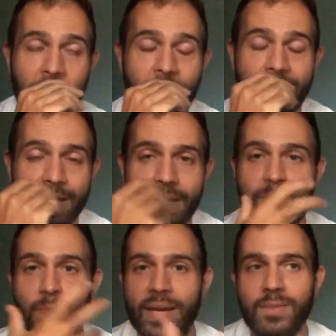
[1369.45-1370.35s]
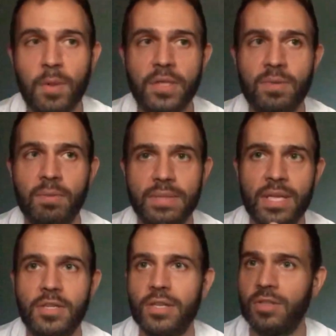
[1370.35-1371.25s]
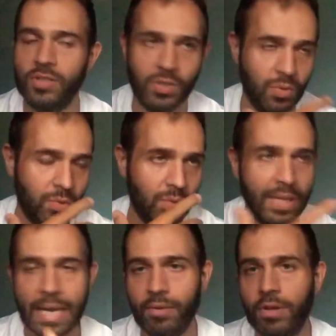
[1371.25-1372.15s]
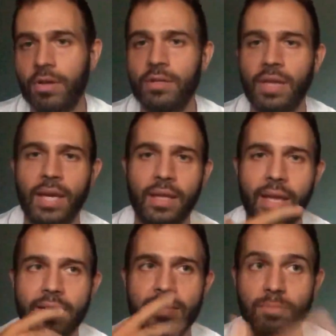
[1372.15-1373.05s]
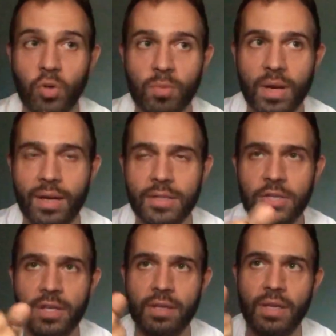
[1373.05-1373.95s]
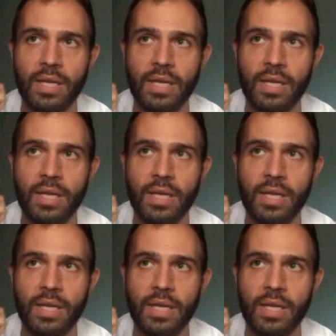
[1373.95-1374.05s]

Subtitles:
then in the best possible position to carry on and get some more mileage in